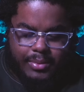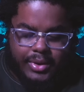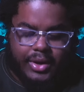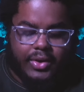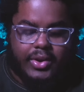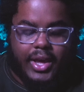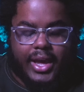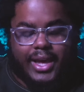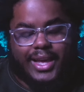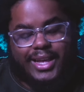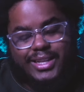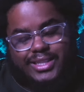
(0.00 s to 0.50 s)

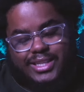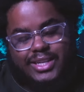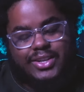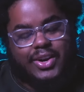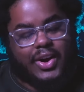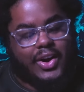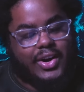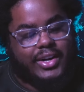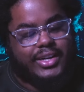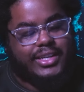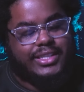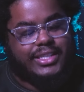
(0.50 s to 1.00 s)
Okay, it's an
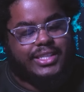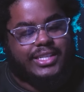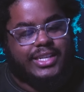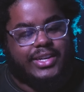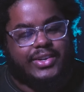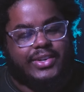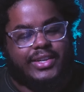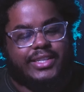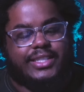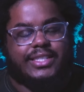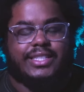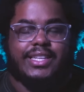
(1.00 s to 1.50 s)
artist
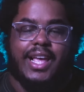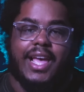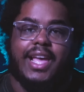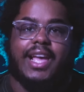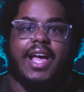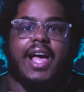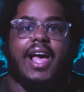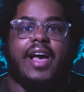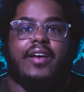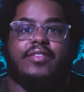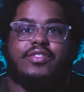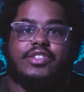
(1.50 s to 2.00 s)
series.
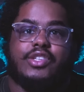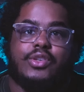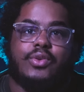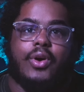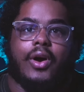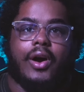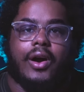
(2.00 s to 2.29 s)
Dang, I have two